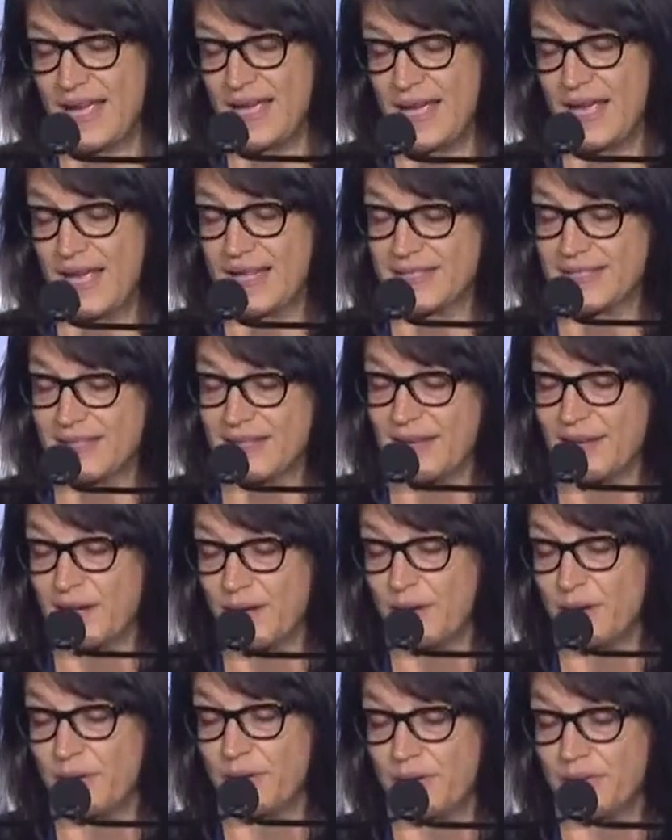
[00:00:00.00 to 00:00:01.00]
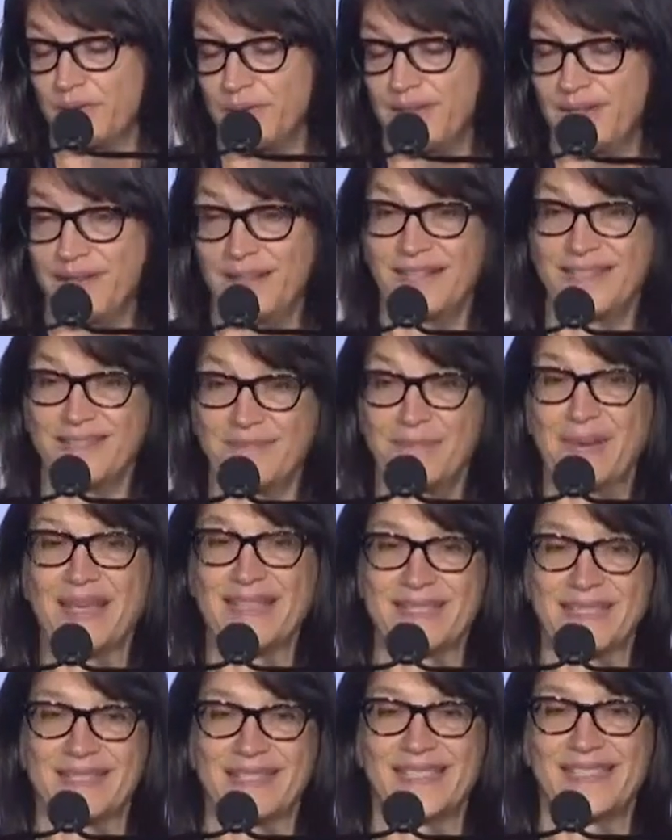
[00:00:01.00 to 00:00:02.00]
And so it
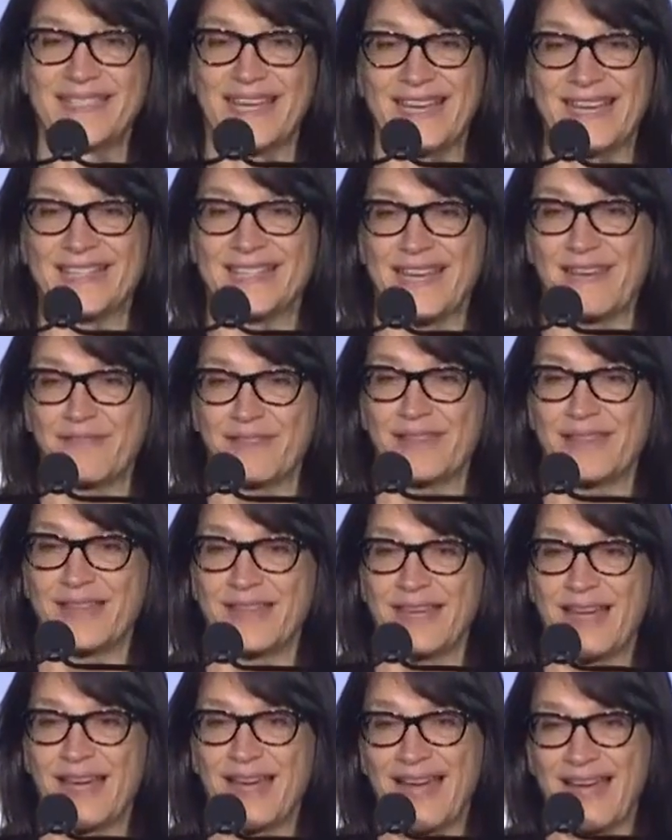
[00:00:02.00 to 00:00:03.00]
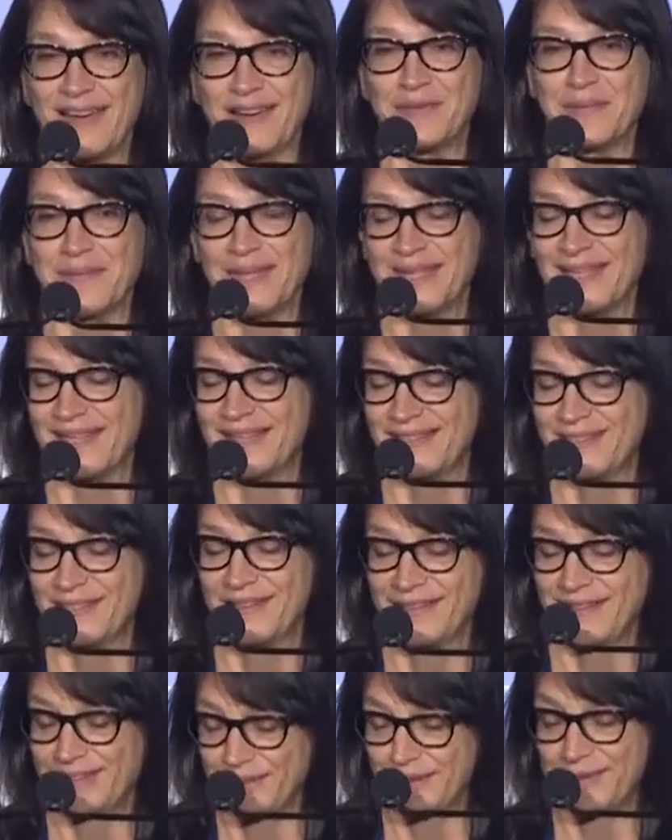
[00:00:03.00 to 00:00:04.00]
basically takes everything out of me, and
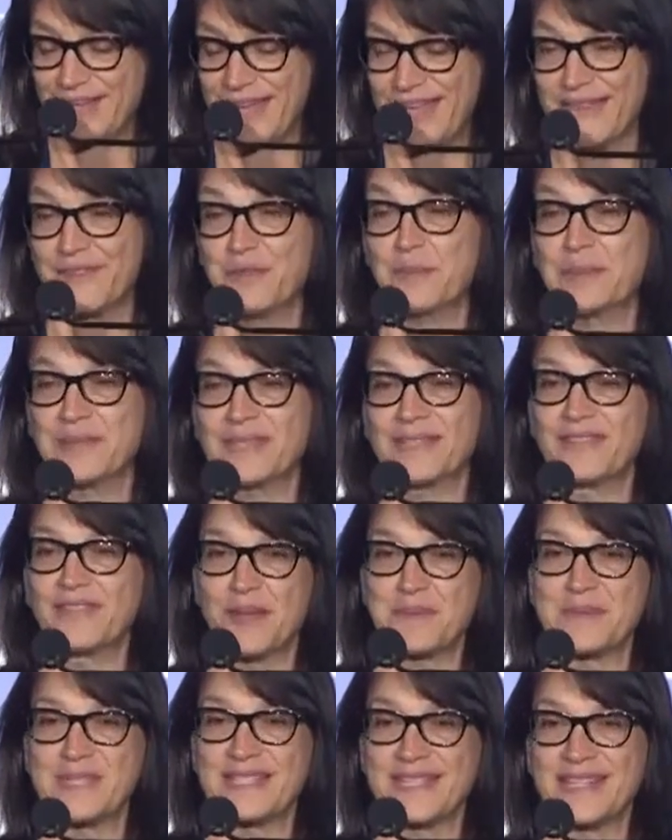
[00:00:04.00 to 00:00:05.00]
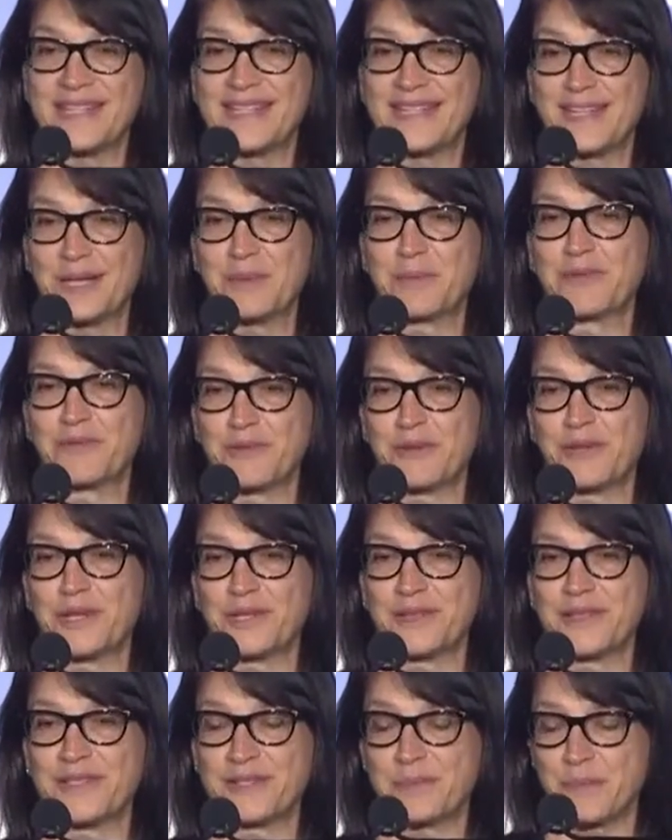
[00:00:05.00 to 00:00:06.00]
you can't even believe I'm standing here before you
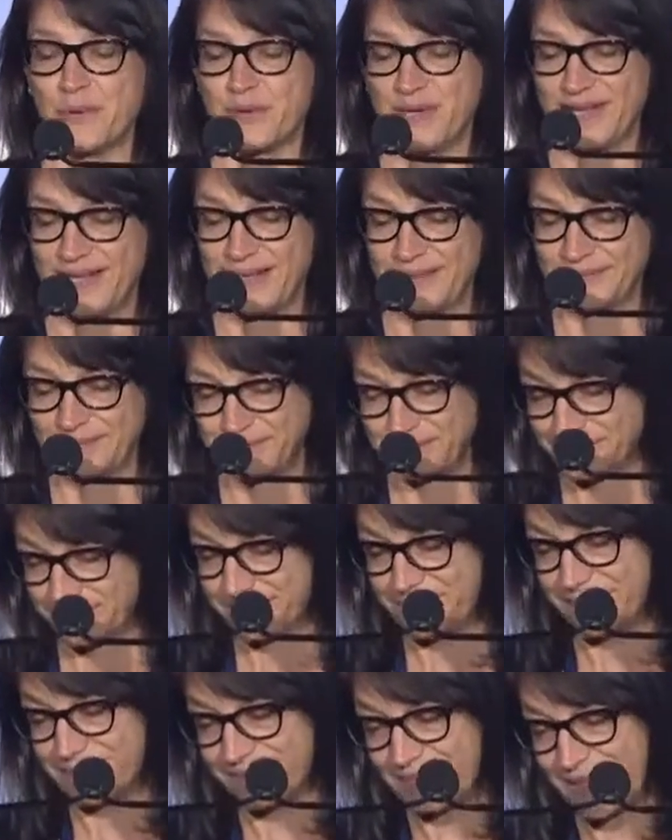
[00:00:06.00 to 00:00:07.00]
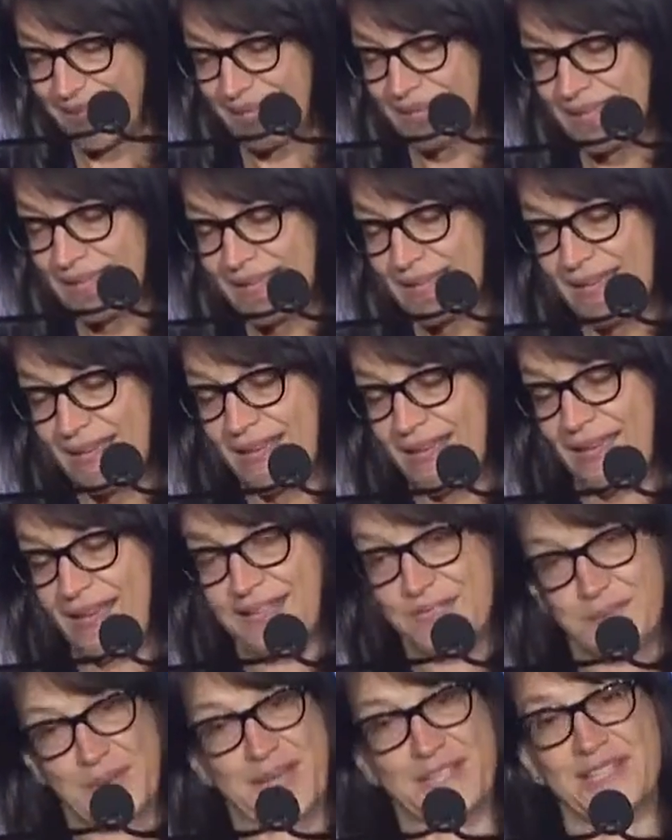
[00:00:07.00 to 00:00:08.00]
this morning,
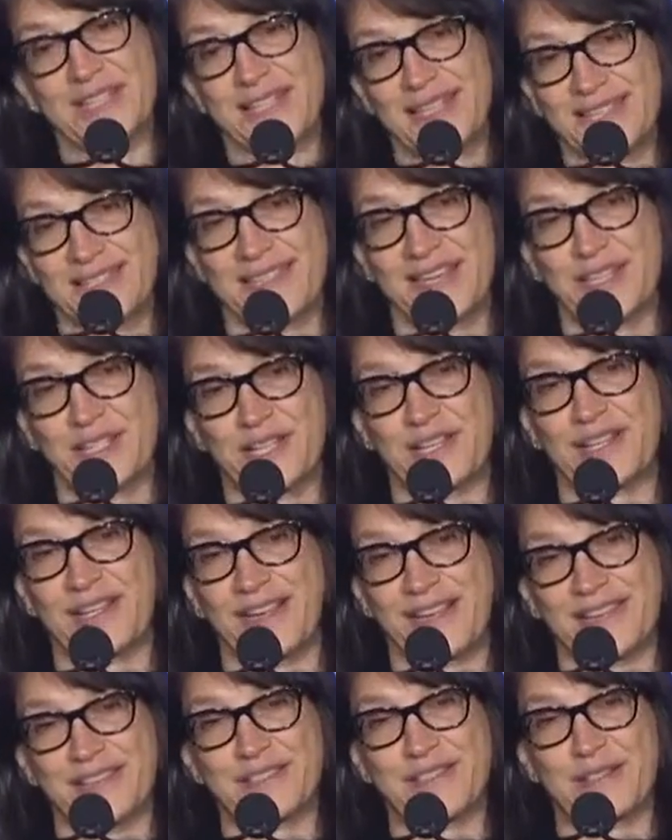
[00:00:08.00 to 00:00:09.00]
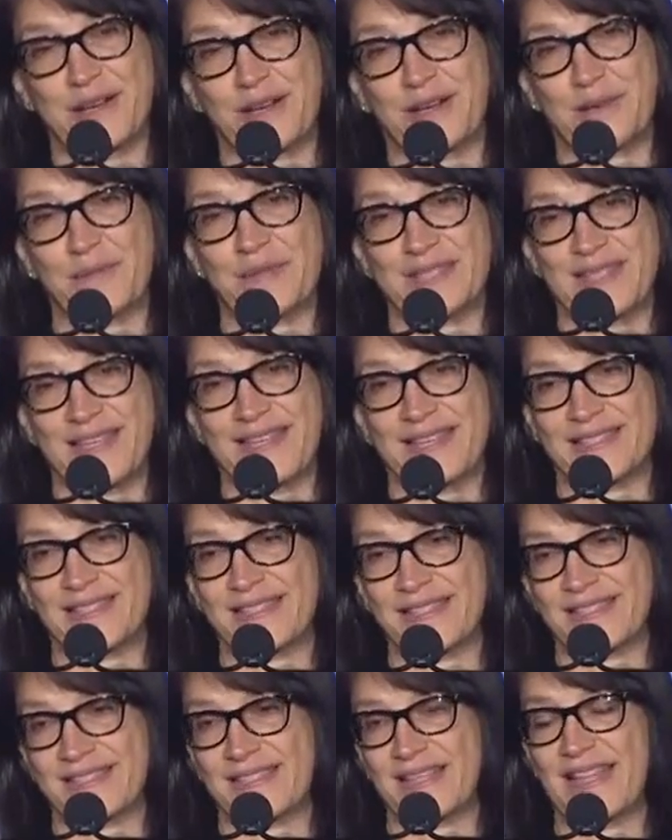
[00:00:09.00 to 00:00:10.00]
especially in such august
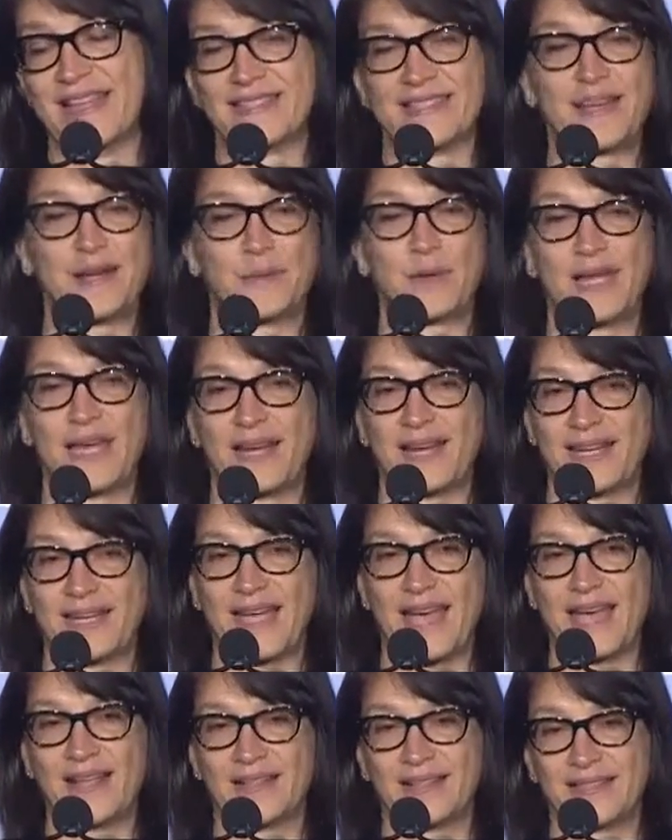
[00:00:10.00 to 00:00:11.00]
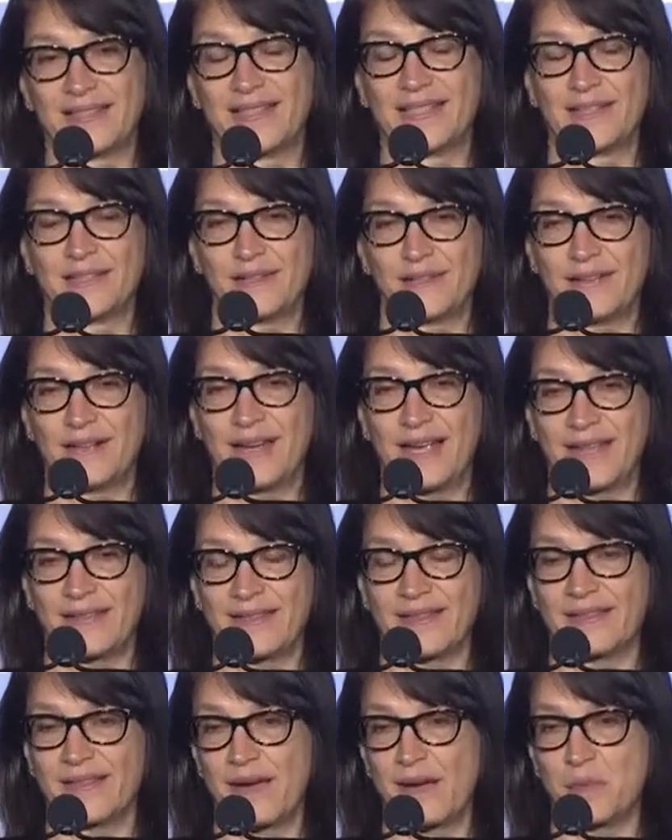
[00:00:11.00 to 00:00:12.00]
circumstances. Last night we had a gala dinner at
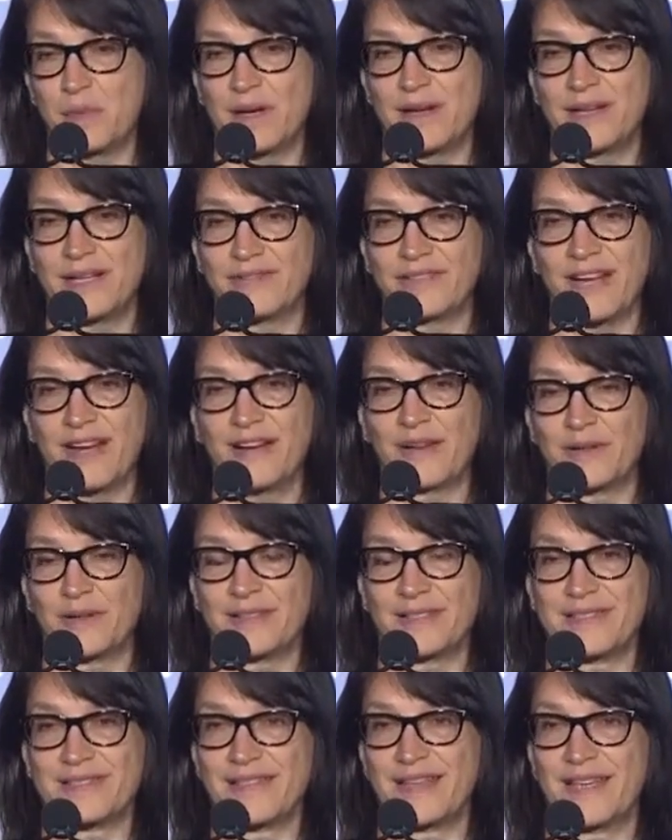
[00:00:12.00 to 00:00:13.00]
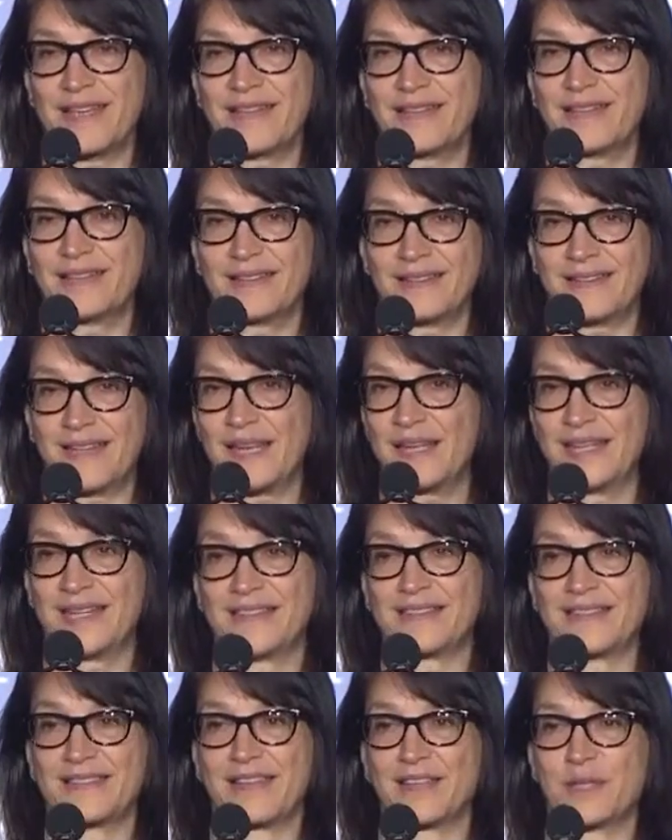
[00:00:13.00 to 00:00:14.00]
the Library of Congress, and that
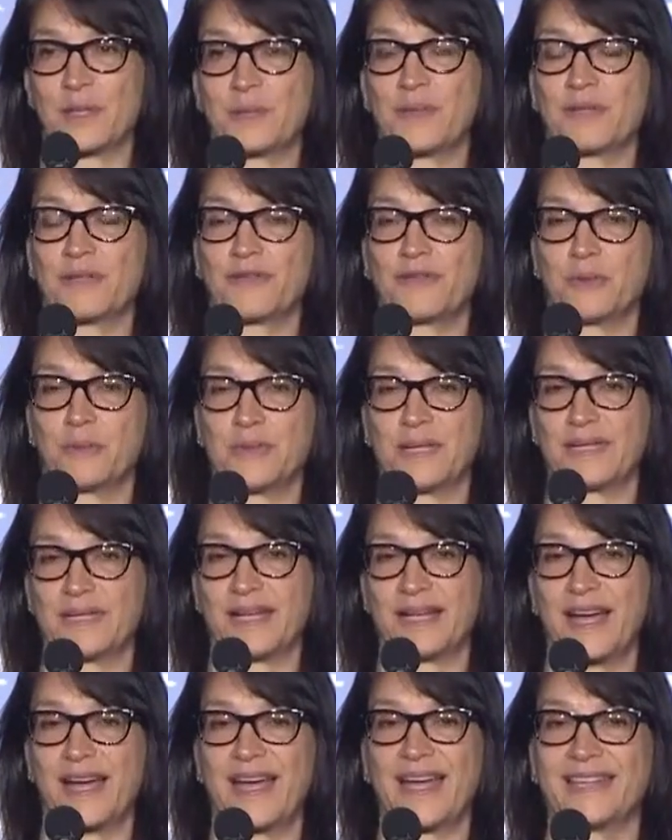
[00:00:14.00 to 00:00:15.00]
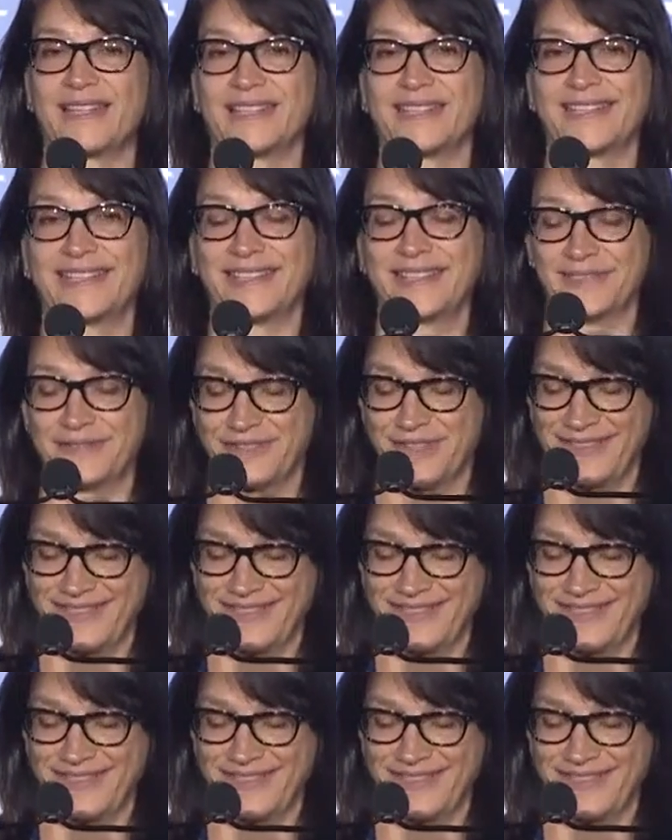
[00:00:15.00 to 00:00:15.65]
is such a beautiful building, I had to leave.